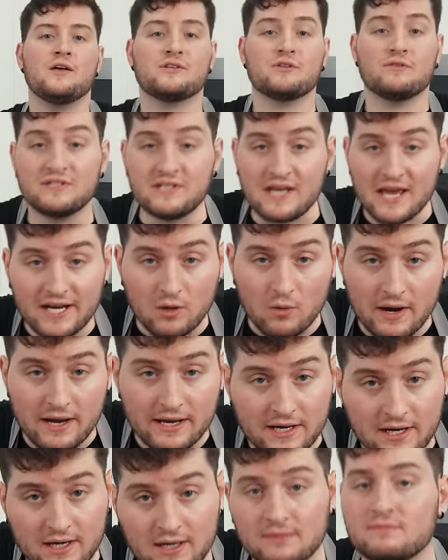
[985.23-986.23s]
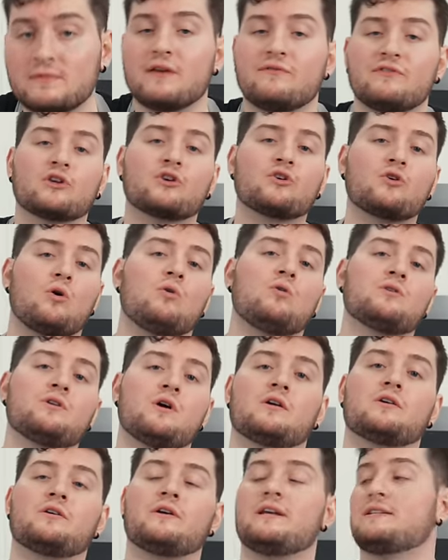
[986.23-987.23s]
So the takeaway here, if you're cold,
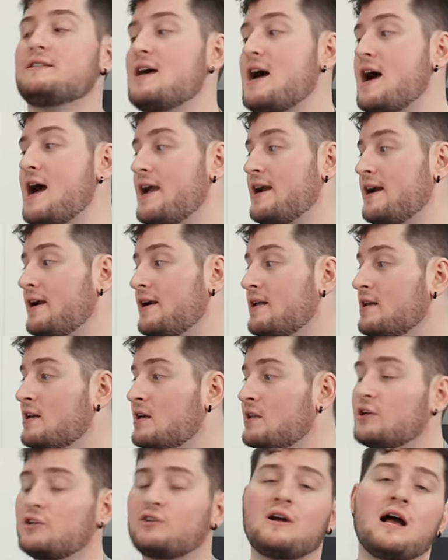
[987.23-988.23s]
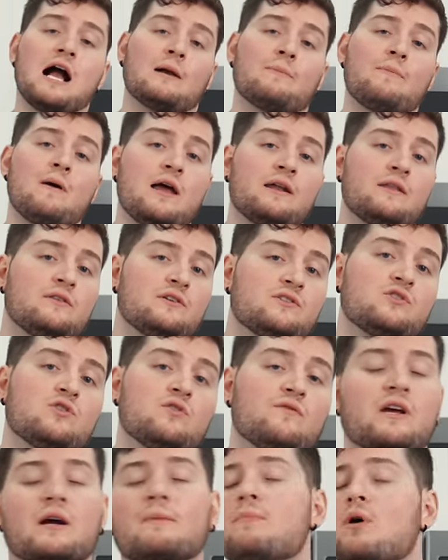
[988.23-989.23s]
hungry, and tired, the crock pot and the sous
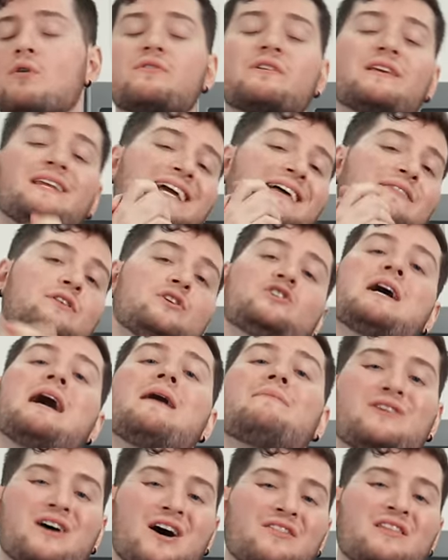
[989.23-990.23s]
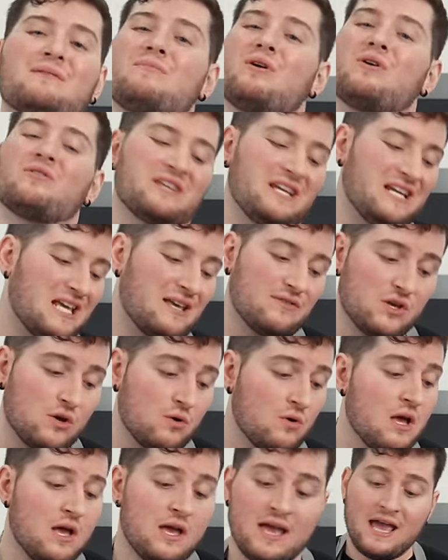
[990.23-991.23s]
vide are both gonna get the job done. They're both gonna give
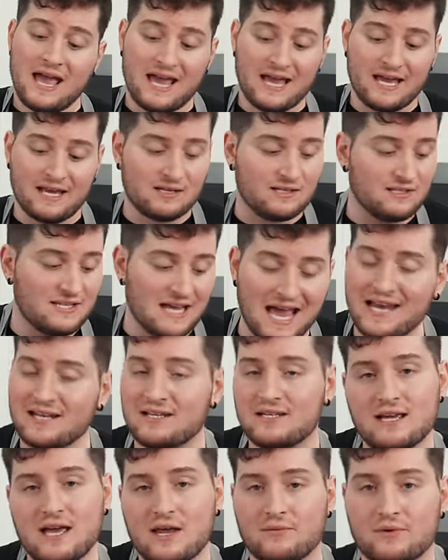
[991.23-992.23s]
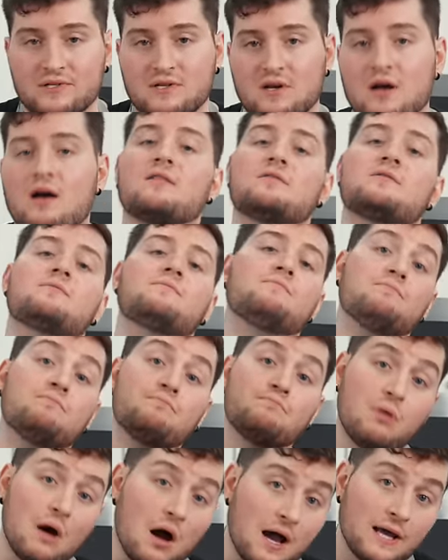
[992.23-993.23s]
you a dandy end result.
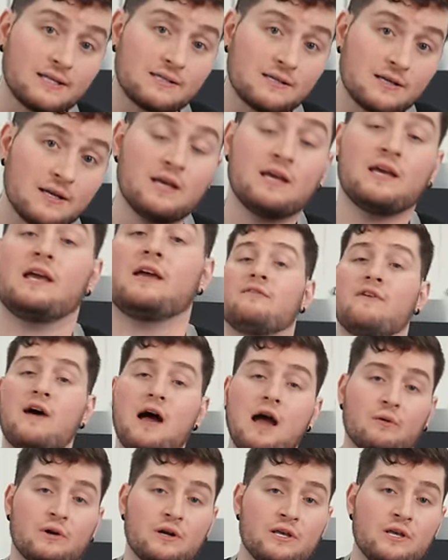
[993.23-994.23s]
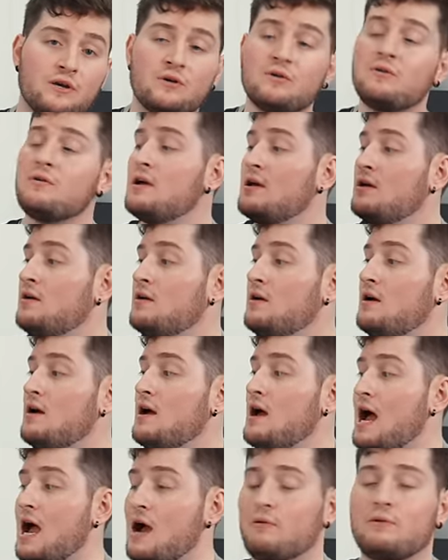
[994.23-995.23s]
But if I were you,
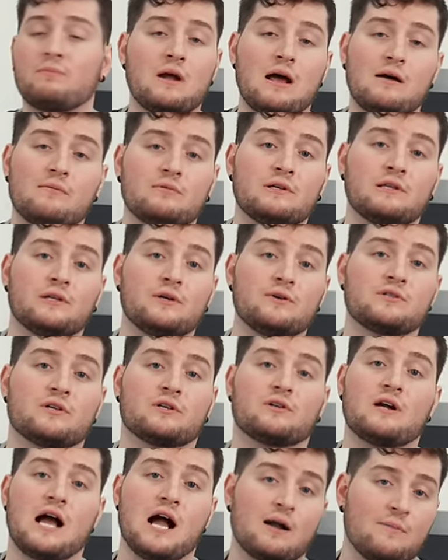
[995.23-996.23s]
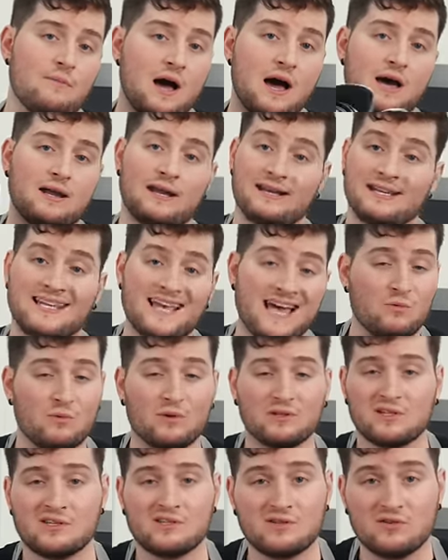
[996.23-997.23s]
I would probably lose the crock pot and get
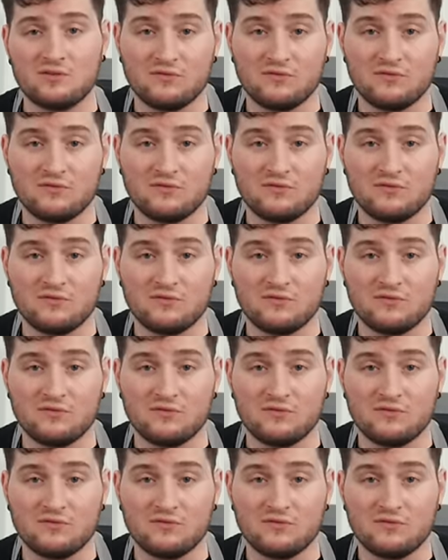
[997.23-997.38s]
with the sous